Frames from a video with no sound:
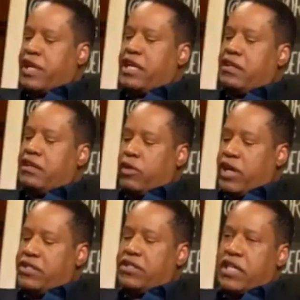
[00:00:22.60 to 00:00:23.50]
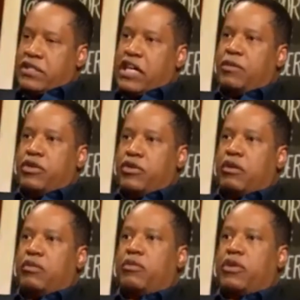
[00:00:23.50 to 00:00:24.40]
most blatant racist example you
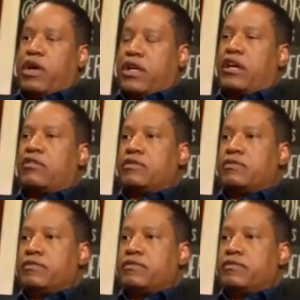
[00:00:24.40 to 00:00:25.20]
can come up with right now.